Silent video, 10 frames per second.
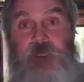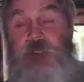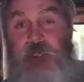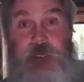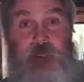
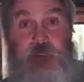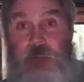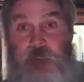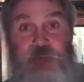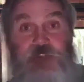they had to
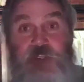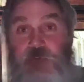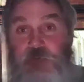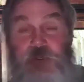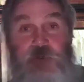go get
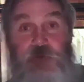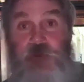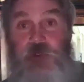land